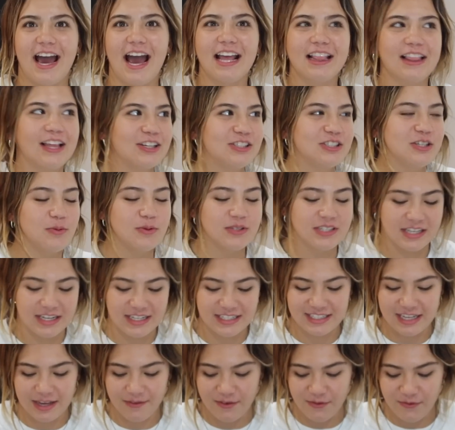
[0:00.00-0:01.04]
I thought she was gonna
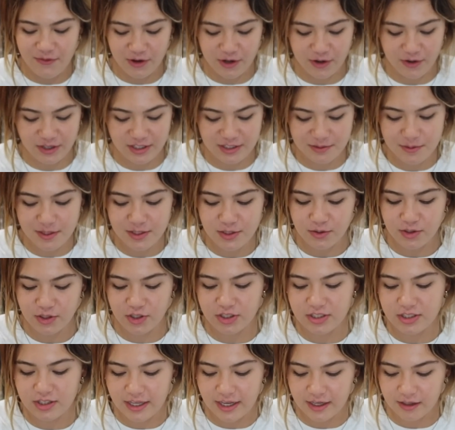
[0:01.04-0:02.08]
save it for Christmas, or
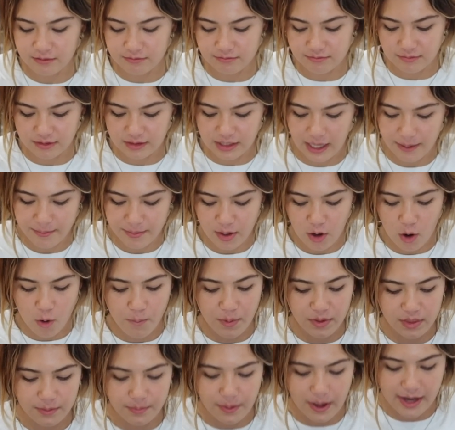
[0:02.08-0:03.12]
just like let me
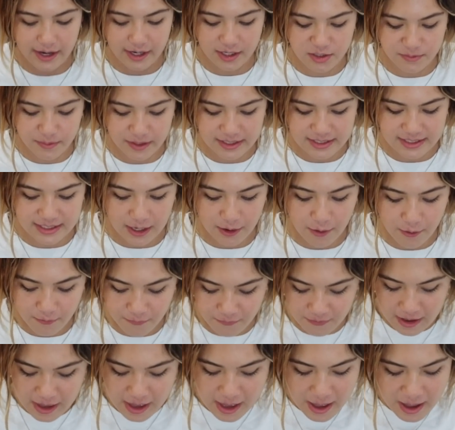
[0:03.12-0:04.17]
open the package myself.